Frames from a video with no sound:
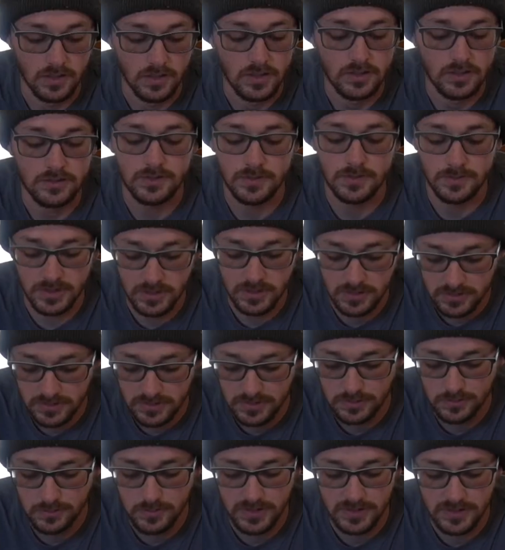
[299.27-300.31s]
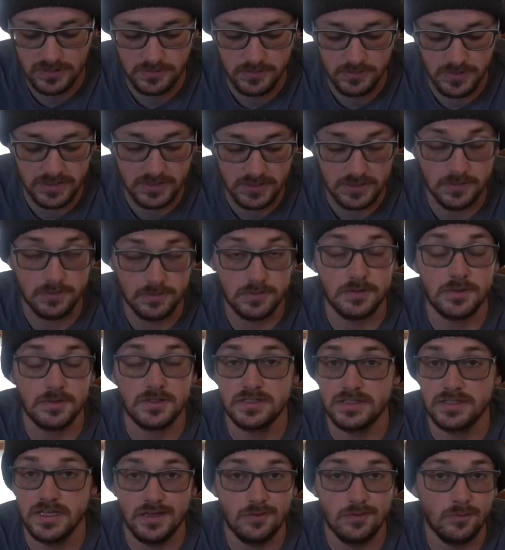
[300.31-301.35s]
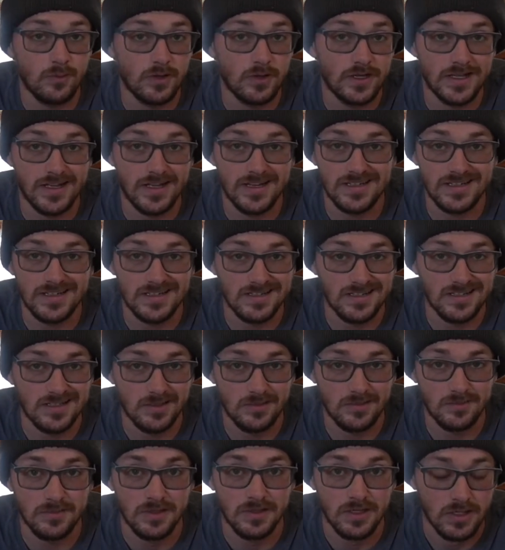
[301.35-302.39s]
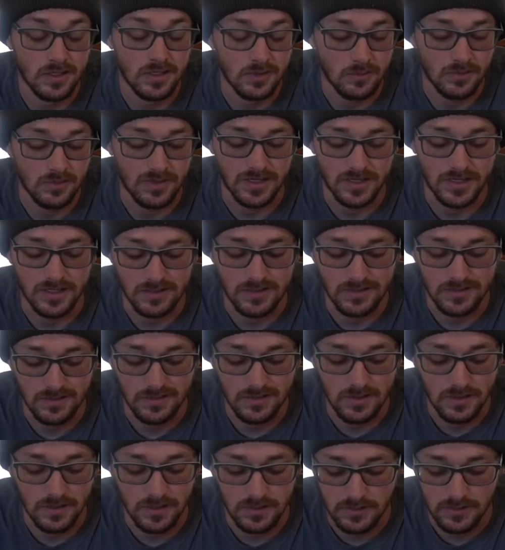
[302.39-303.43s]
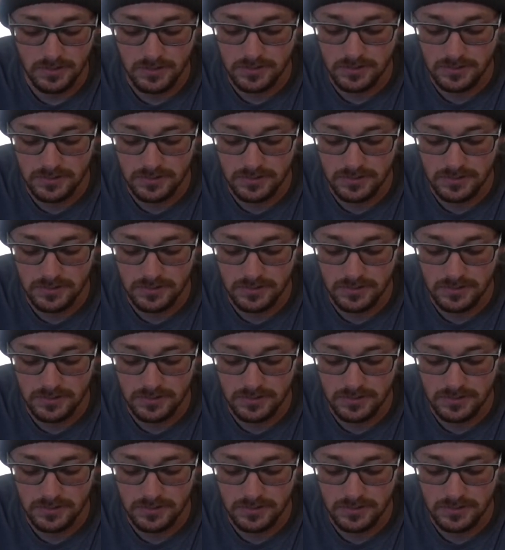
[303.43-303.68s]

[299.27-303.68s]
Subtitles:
So I'm gonna hook these wires back up the same way I did them when I unhooked